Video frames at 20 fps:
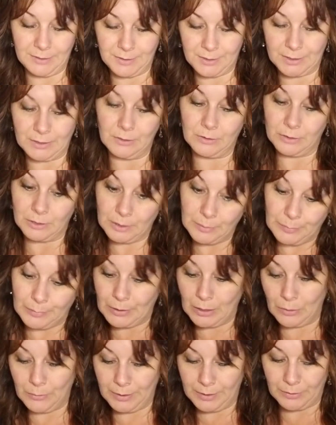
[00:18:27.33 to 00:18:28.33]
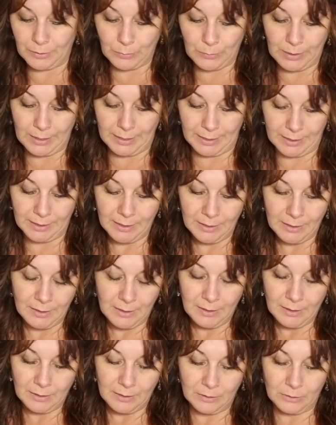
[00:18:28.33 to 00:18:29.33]
Still could go either way.
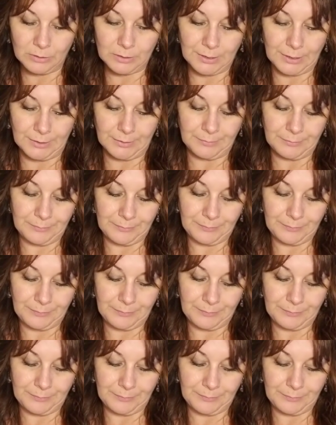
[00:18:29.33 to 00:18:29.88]
Hold on.